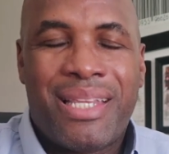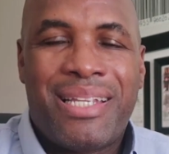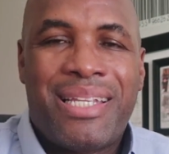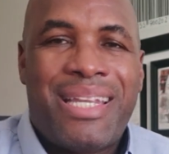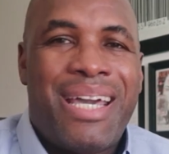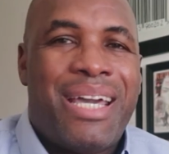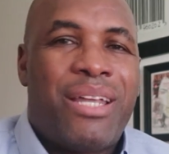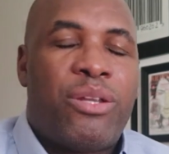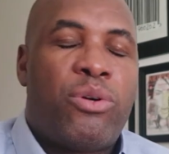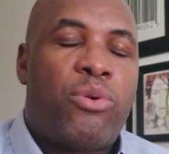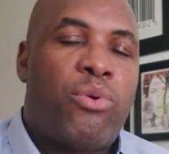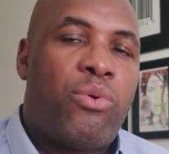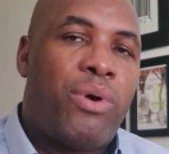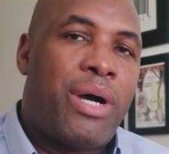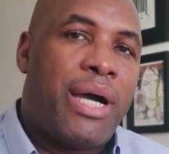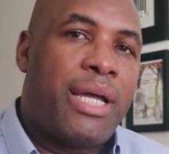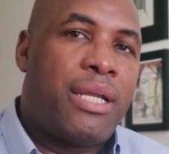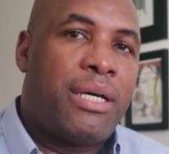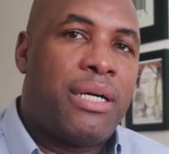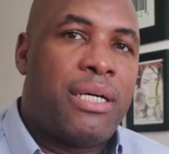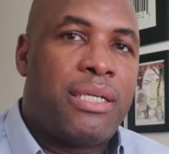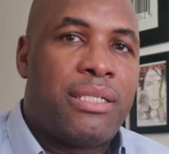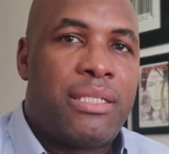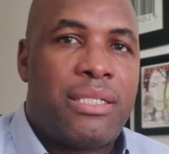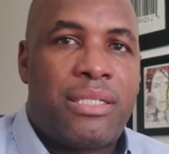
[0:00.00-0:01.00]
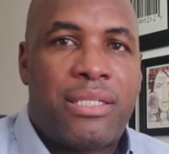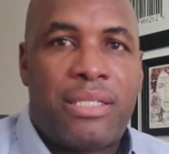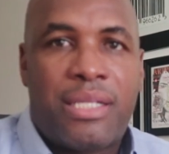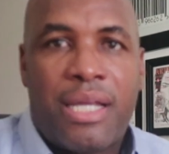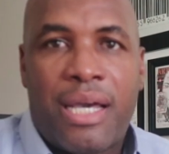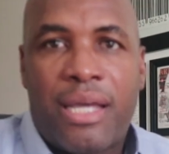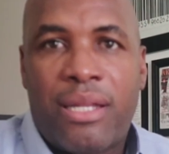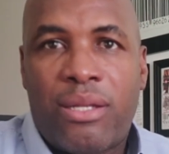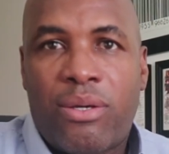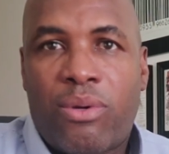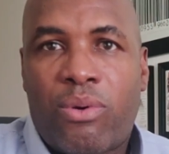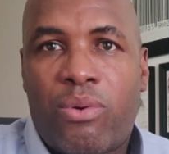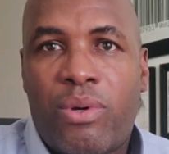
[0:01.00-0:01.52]
Didn't quite
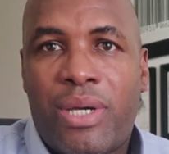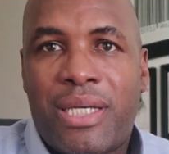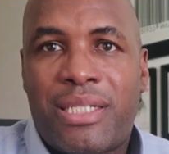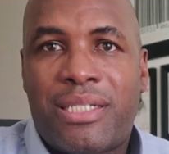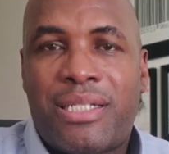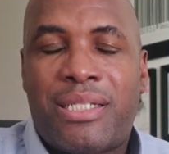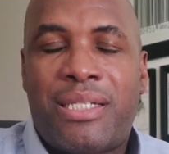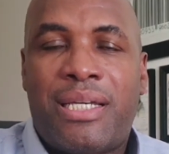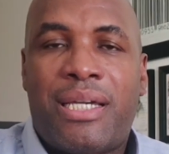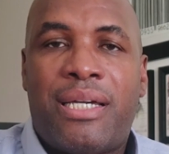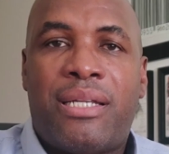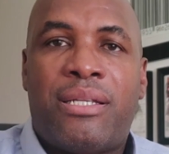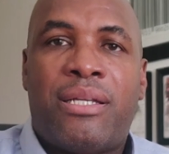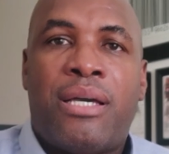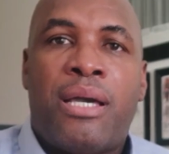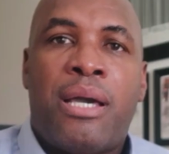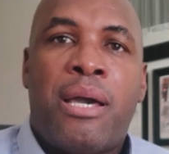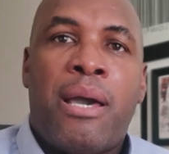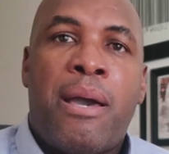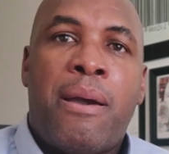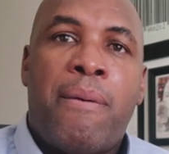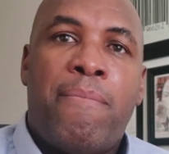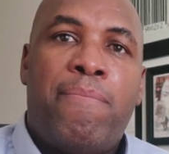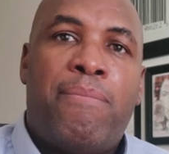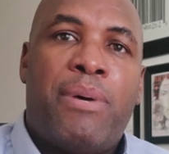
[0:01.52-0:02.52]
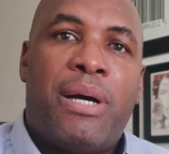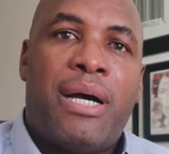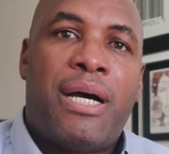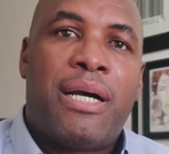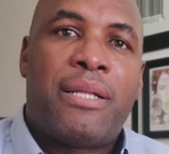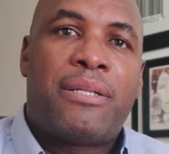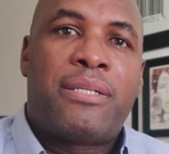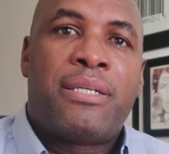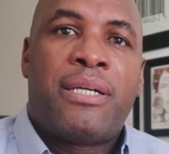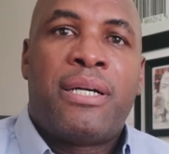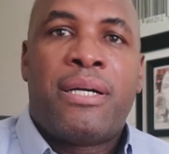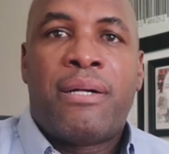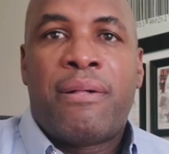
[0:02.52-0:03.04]
understand the question,
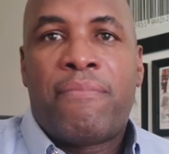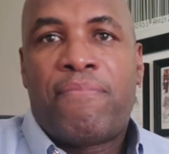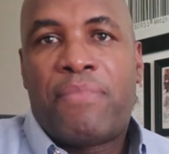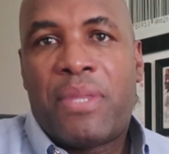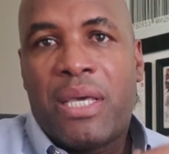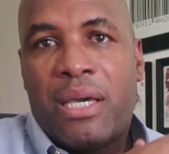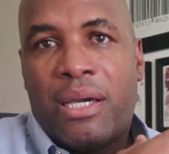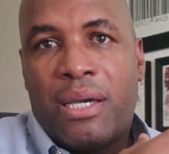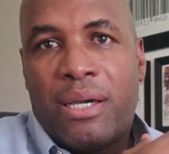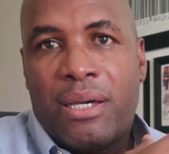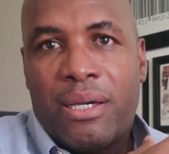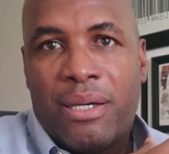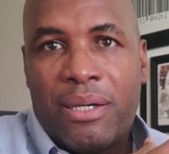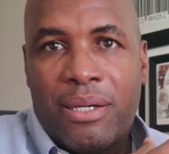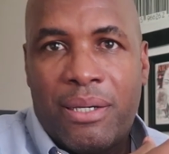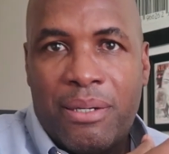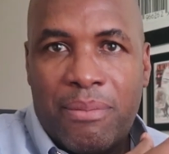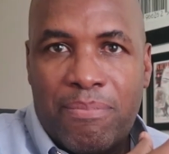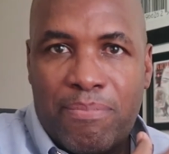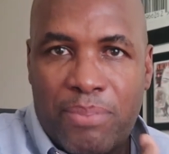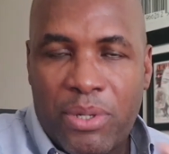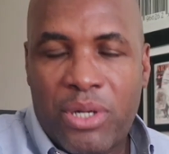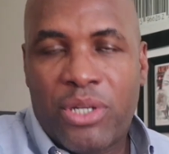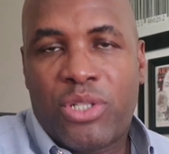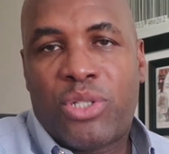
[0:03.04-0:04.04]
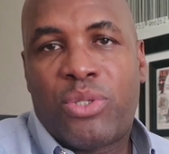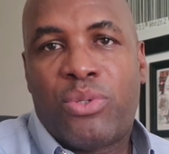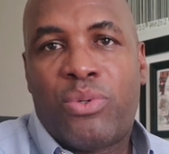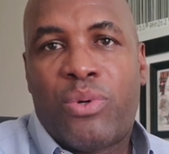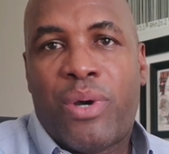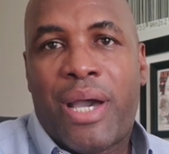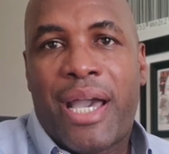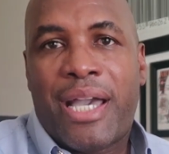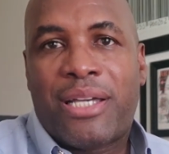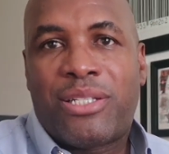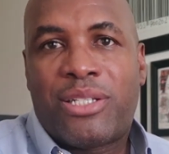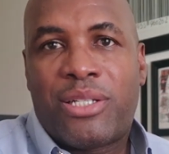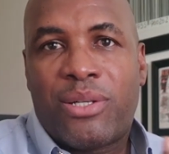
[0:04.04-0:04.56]
but the person who
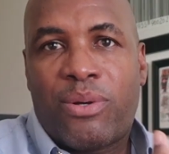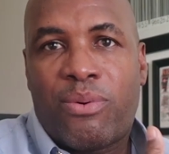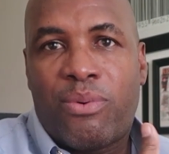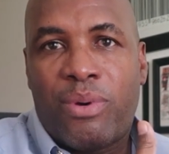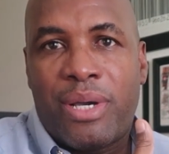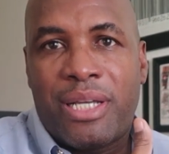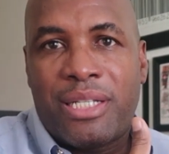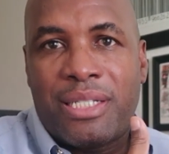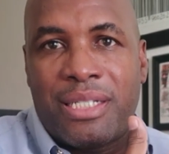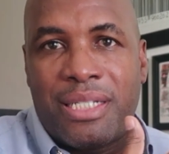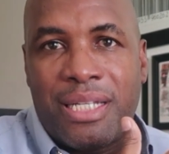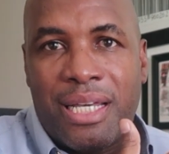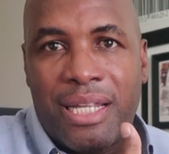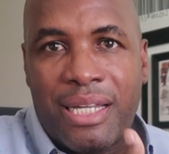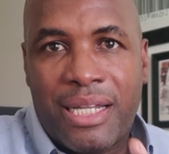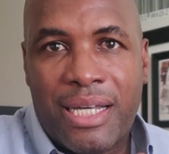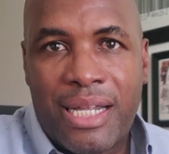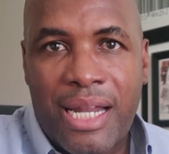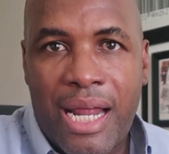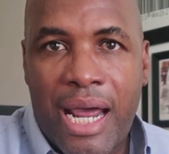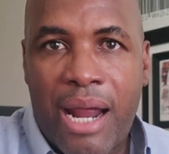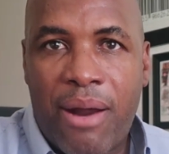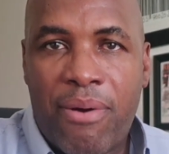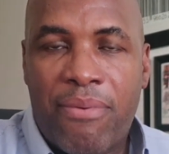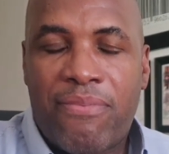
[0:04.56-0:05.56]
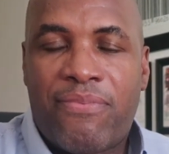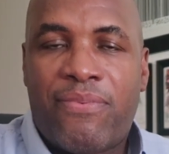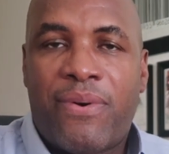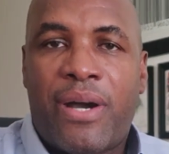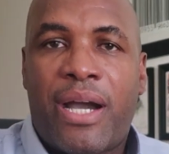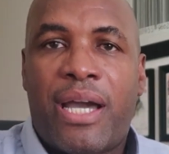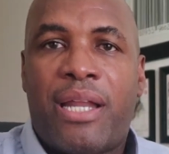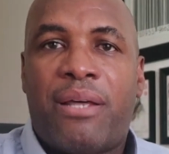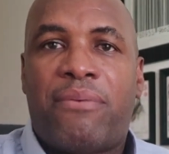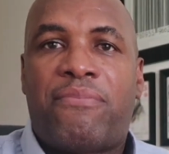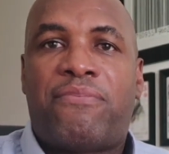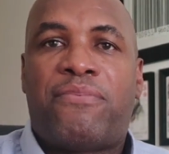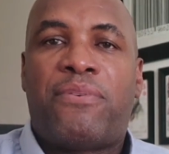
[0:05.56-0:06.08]
asked the question
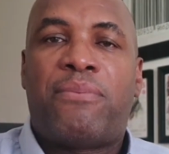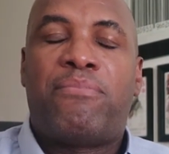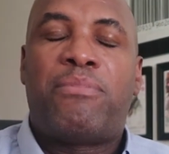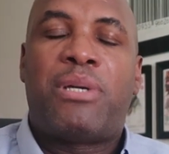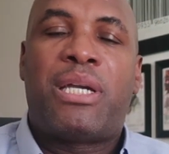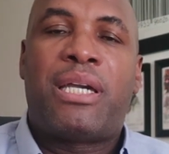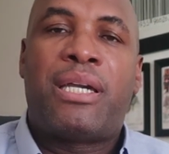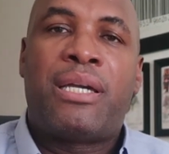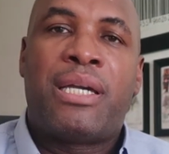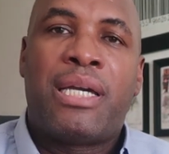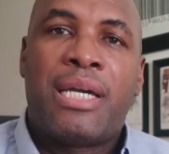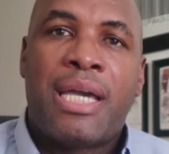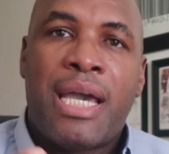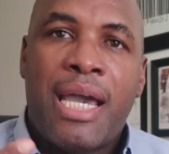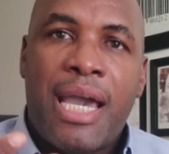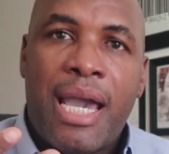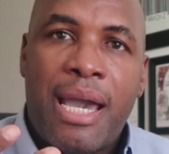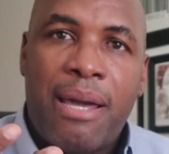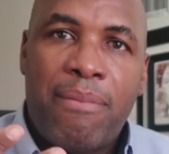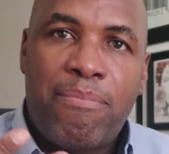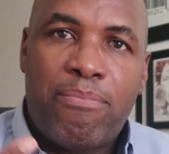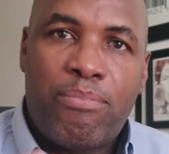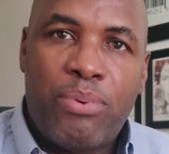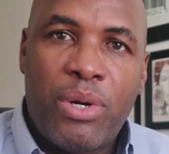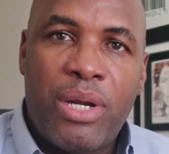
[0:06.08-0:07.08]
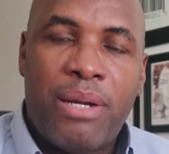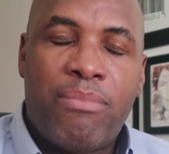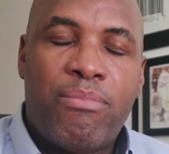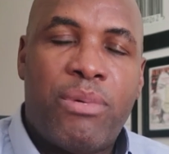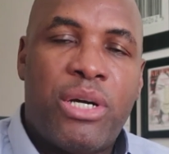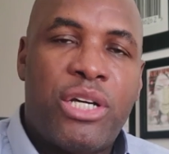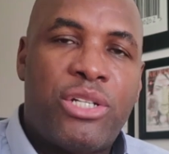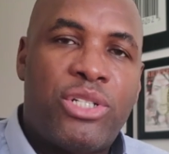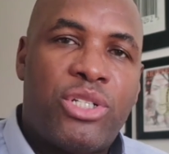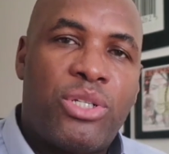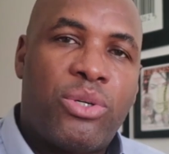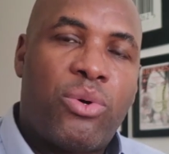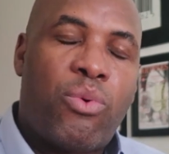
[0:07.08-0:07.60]
clarified it for me, and pretty
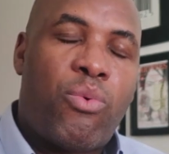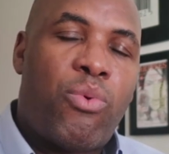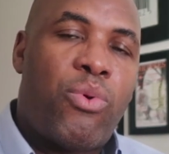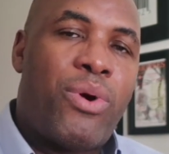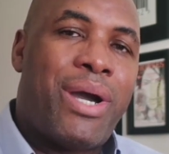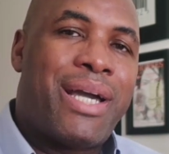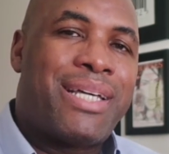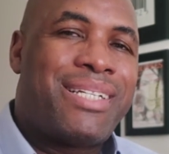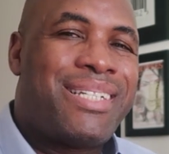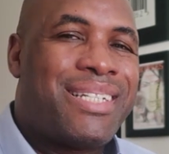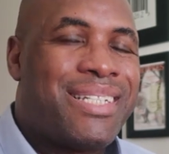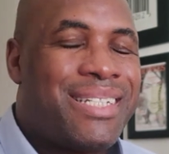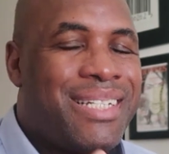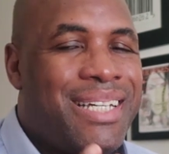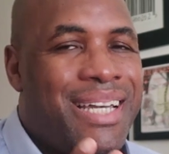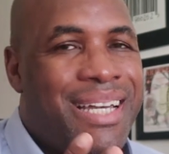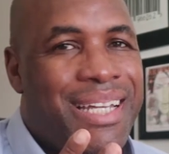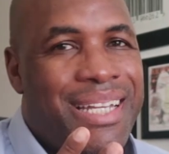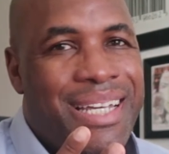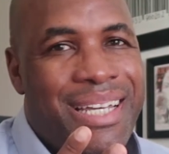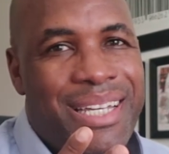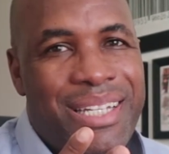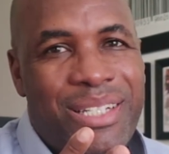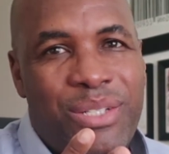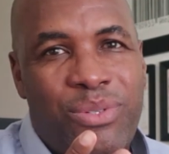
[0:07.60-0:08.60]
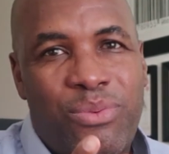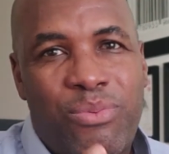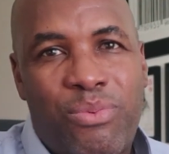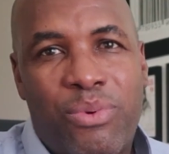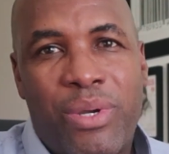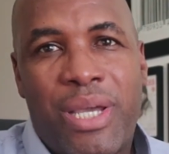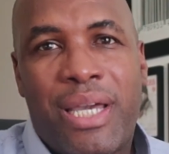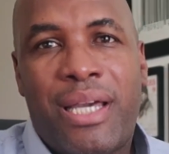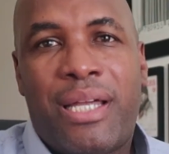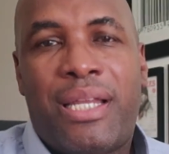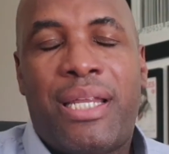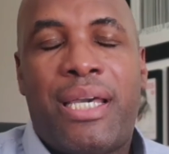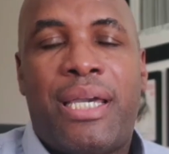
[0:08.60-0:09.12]
much the question is
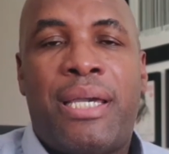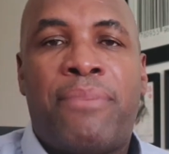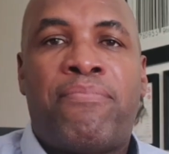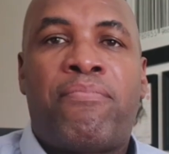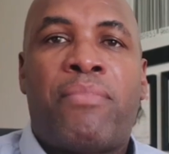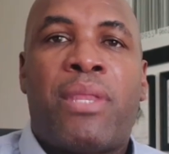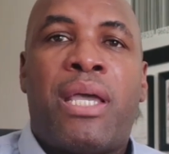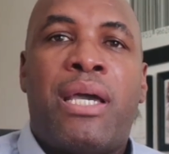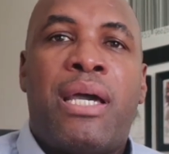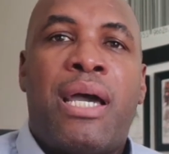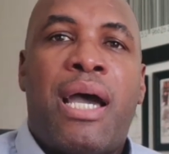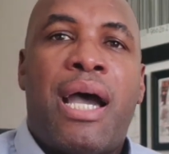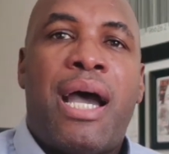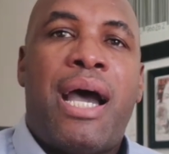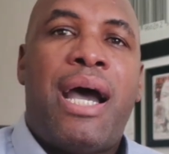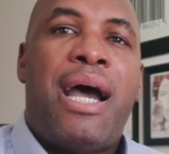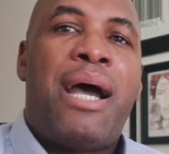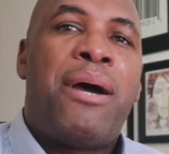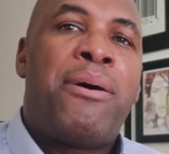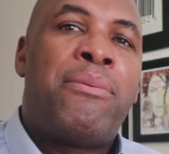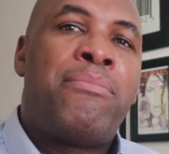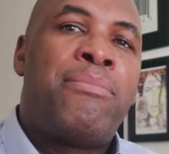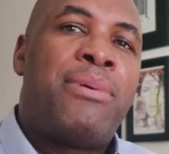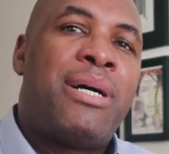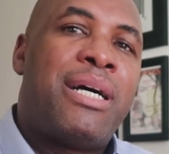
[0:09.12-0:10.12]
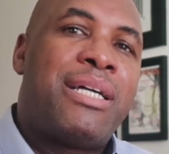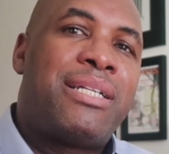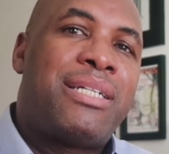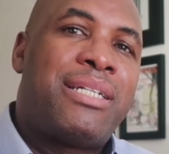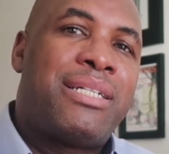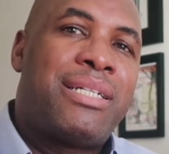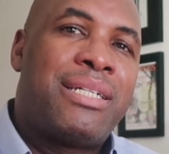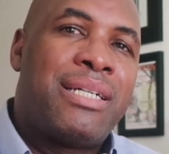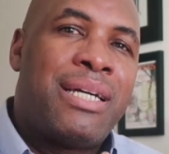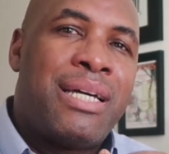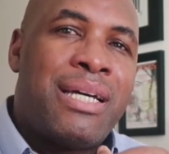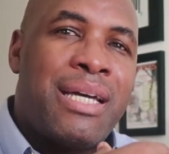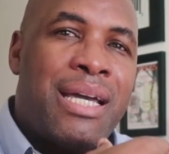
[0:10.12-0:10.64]
really, how
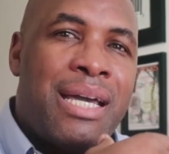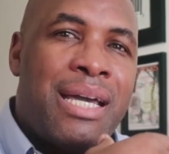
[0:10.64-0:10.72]
much